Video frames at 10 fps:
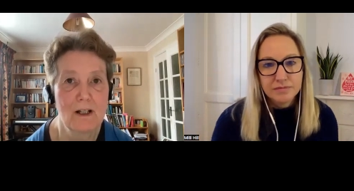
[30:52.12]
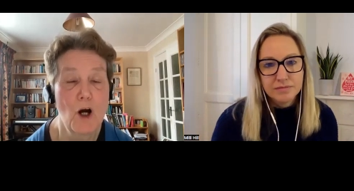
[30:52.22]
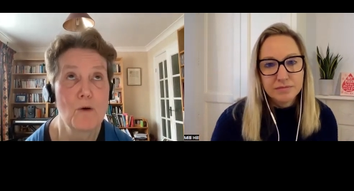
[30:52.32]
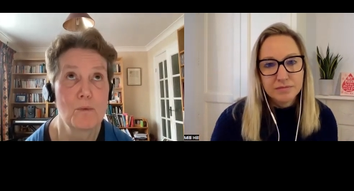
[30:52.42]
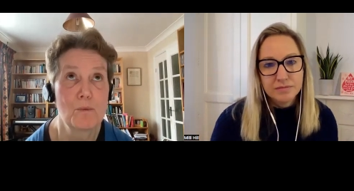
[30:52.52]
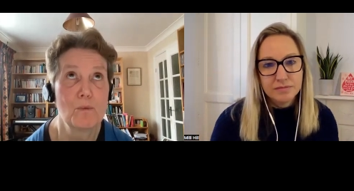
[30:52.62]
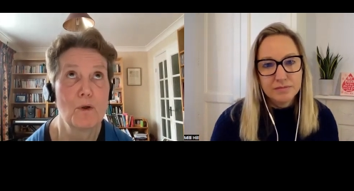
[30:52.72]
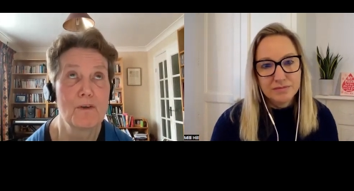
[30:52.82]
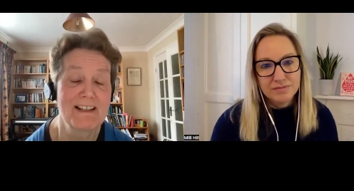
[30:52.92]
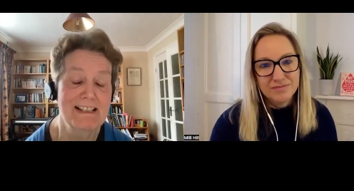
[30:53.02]
Speaker 1: oh,
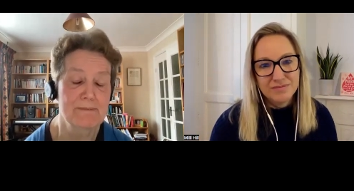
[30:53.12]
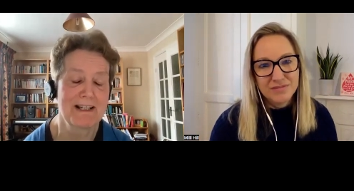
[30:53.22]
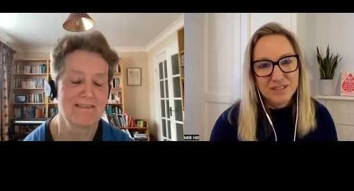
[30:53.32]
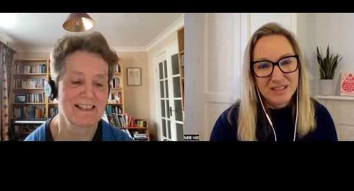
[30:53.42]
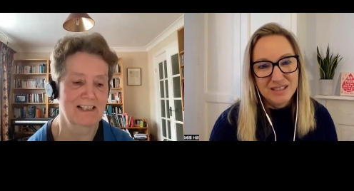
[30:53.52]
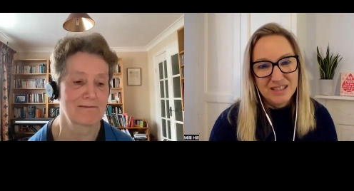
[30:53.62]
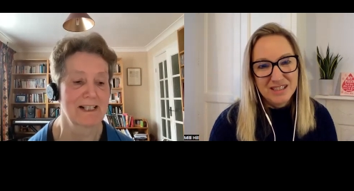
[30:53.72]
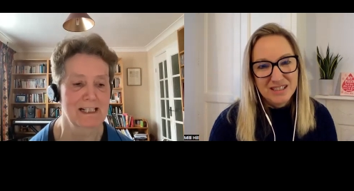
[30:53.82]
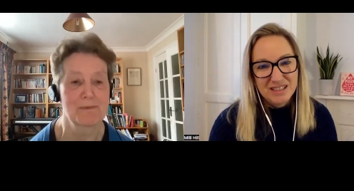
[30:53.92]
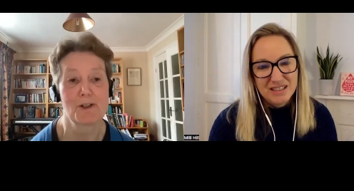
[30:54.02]
what if they experienced
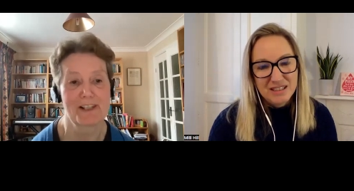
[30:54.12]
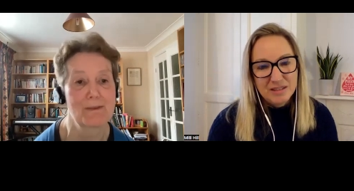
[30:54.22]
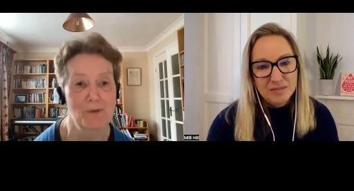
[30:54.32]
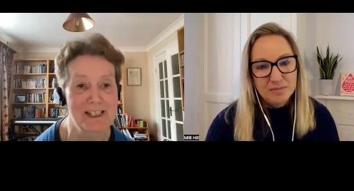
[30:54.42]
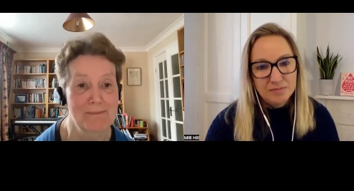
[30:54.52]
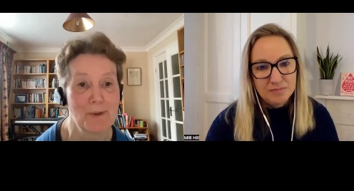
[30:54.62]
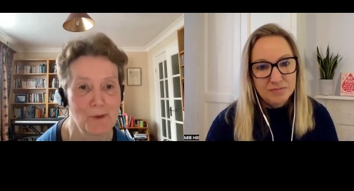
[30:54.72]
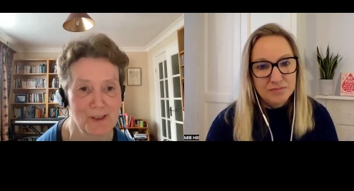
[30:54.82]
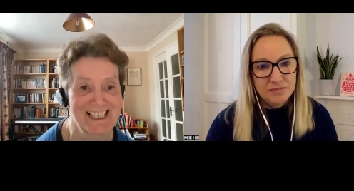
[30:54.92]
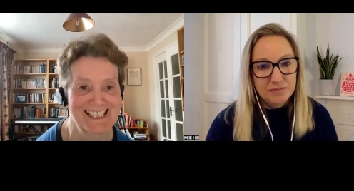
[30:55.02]
traumatic birth and they want
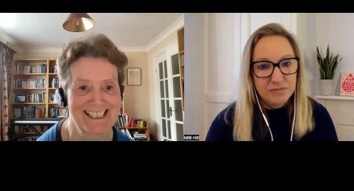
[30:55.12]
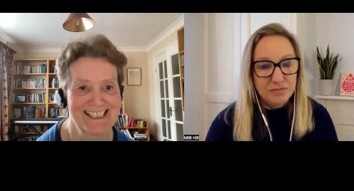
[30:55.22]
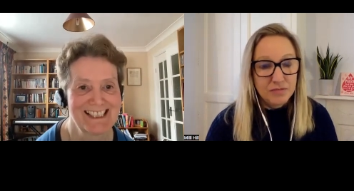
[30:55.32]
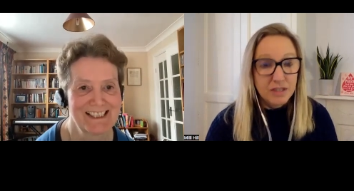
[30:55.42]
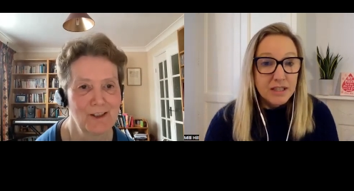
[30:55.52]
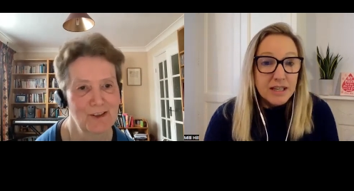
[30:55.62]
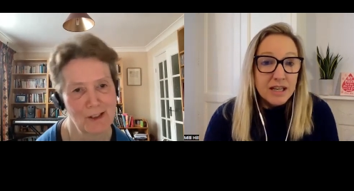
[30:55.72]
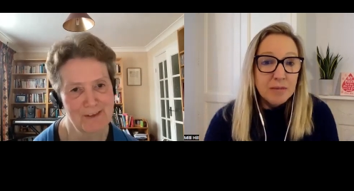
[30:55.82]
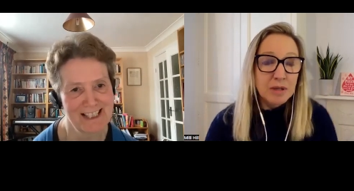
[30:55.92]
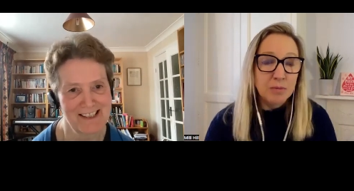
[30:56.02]
support, not
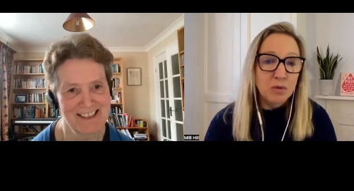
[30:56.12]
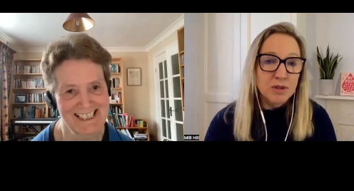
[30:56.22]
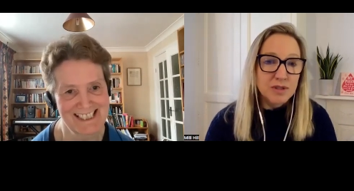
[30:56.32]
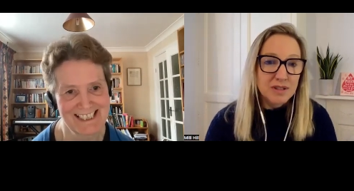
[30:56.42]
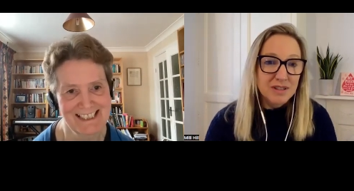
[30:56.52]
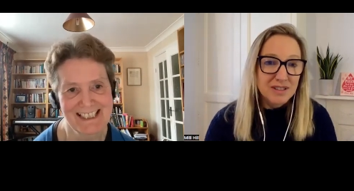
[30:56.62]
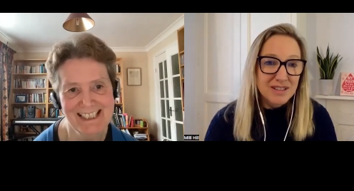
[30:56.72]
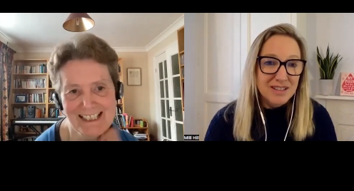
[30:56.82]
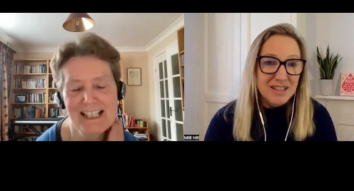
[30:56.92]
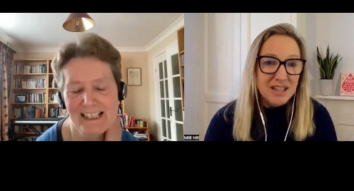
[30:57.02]
yeah, not if they're I mean,
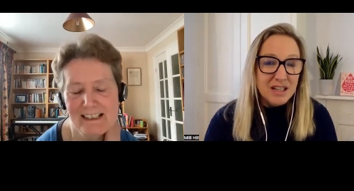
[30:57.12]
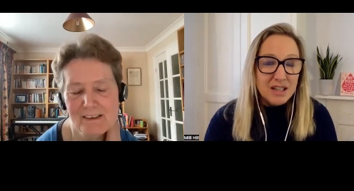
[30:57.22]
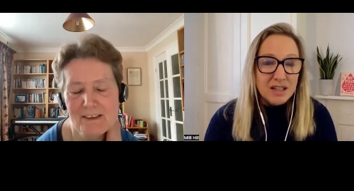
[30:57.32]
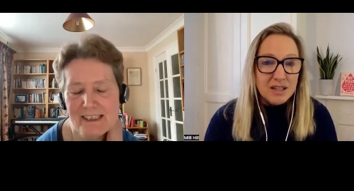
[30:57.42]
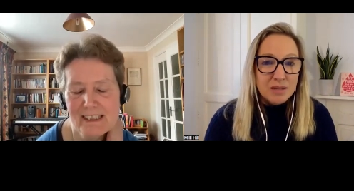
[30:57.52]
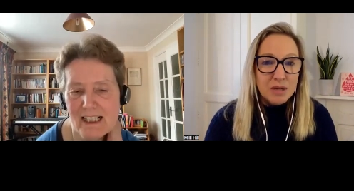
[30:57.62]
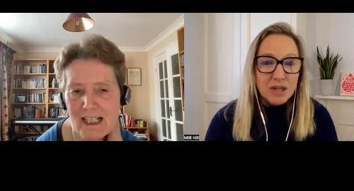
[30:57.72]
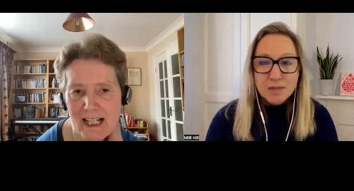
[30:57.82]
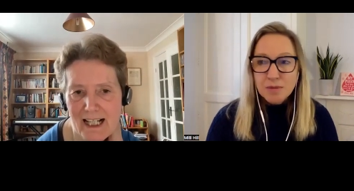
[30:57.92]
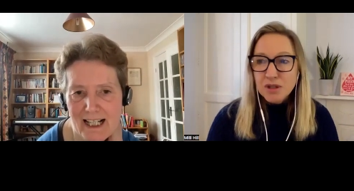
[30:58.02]
going into uh, yeah.
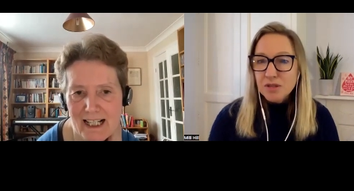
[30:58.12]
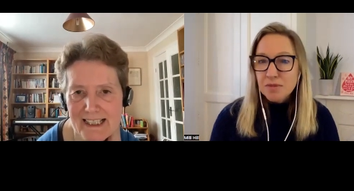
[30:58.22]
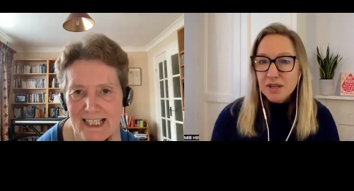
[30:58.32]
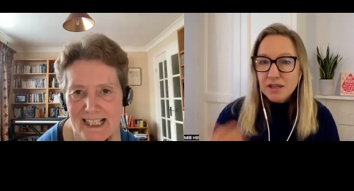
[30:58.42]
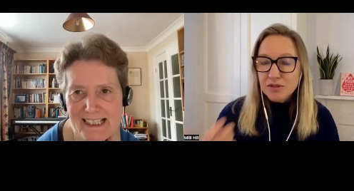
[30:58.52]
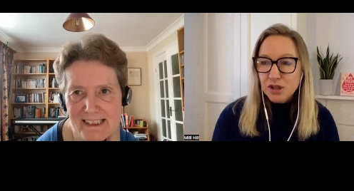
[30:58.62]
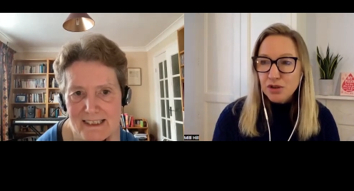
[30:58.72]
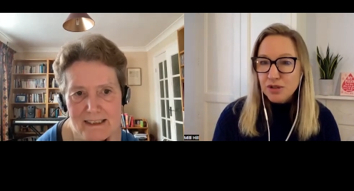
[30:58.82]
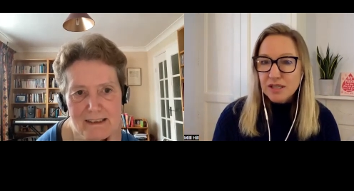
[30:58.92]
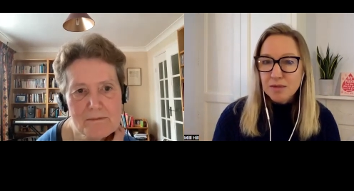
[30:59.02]
Speaker 2: Well, I suppose I'm thinking yes.
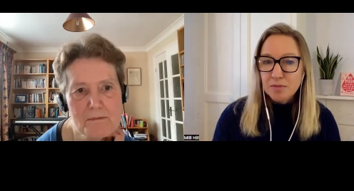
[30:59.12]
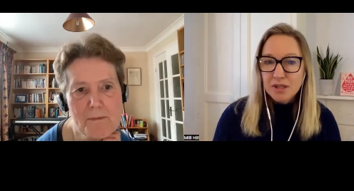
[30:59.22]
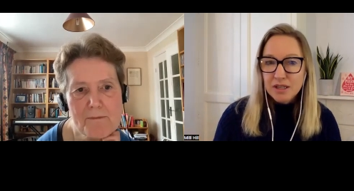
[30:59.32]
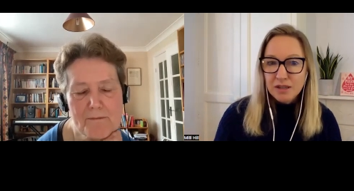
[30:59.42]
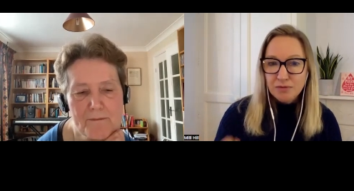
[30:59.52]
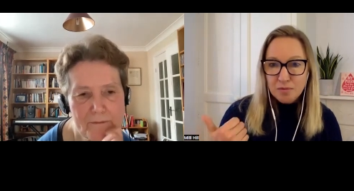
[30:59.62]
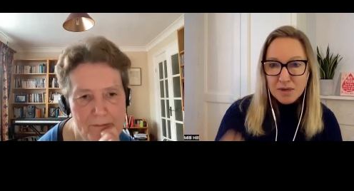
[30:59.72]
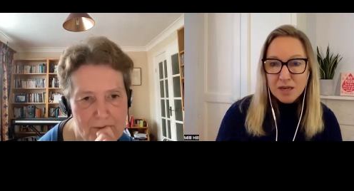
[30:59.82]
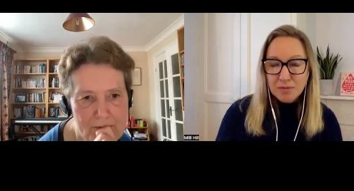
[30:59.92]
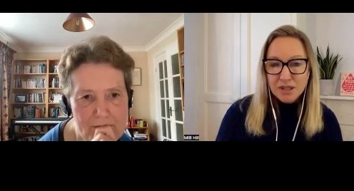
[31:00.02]
two things. I'm thinking of
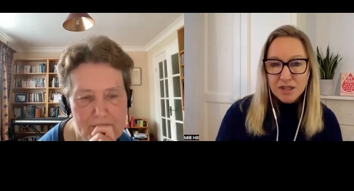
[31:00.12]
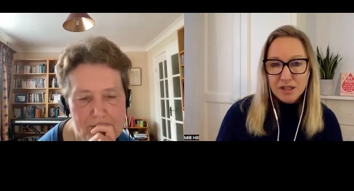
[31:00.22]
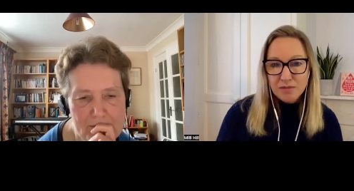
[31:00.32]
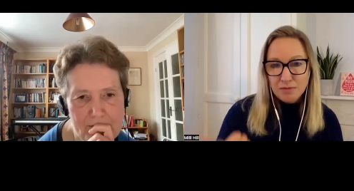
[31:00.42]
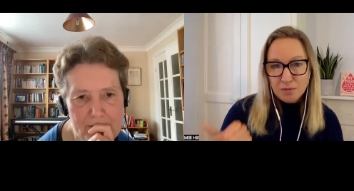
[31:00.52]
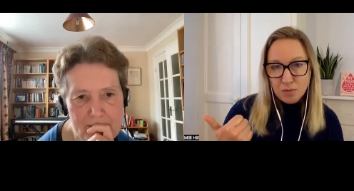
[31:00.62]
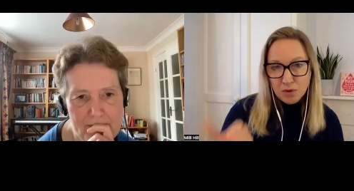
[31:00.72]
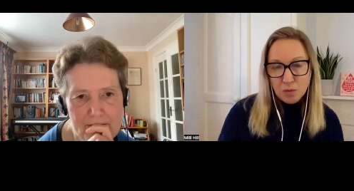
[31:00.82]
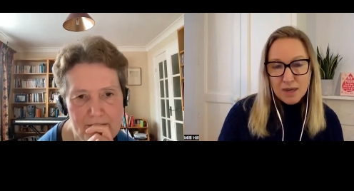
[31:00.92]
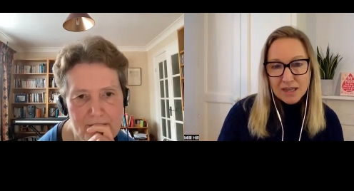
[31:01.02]
for me, I'm mm-hmm. thinking of
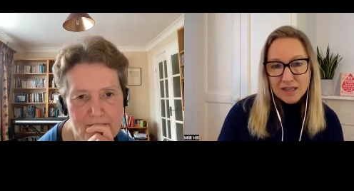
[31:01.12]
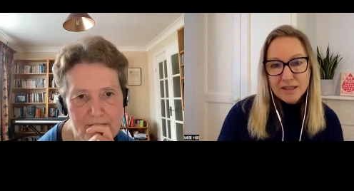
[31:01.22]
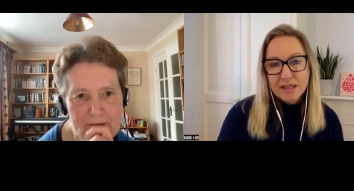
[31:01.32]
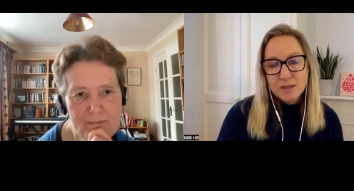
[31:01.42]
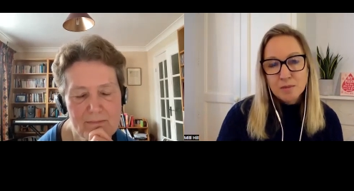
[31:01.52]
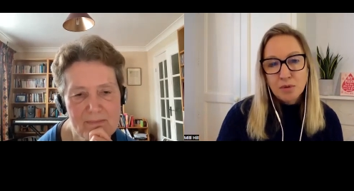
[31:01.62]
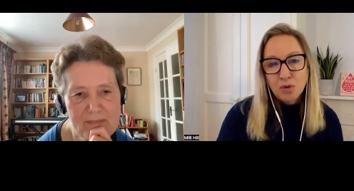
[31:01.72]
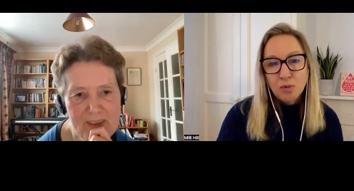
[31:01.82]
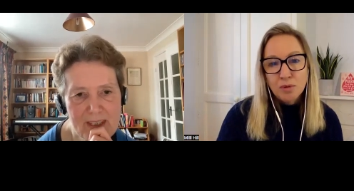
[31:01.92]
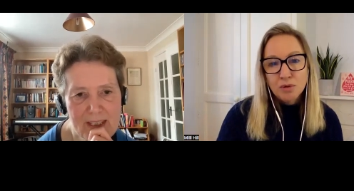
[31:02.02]
what where can they get
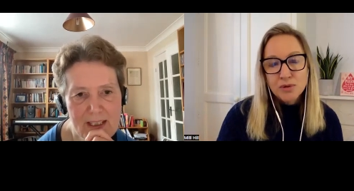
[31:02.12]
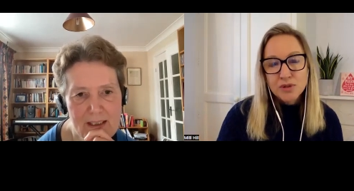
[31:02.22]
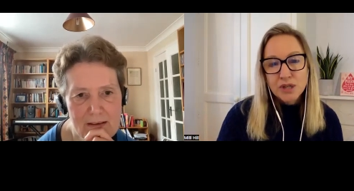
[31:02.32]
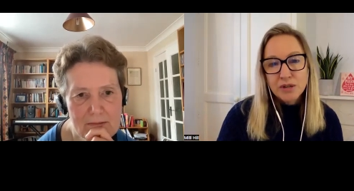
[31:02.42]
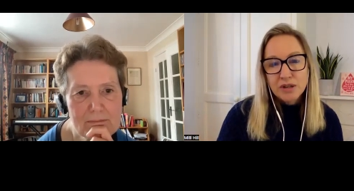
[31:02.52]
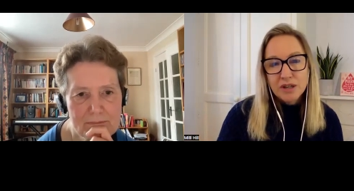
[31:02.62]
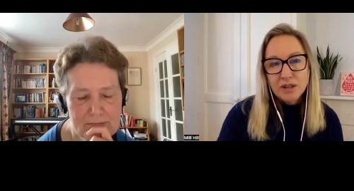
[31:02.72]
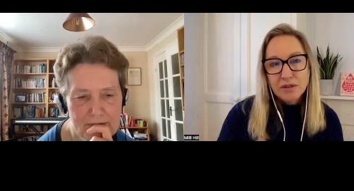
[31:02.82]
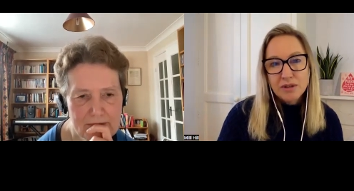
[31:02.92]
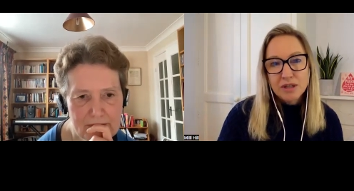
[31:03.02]
support, but also
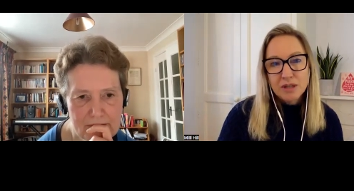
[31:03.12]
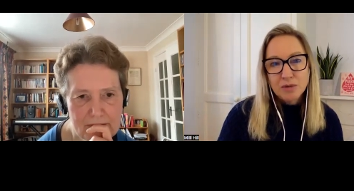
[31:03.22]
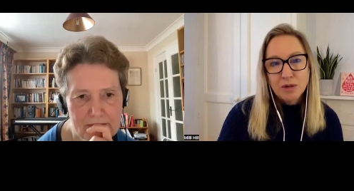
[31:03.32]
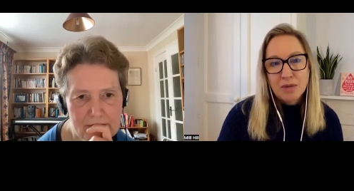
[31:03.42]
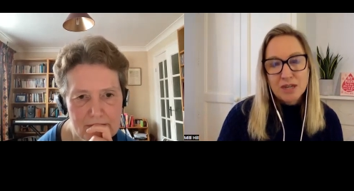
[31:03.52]
another thing that I'm quite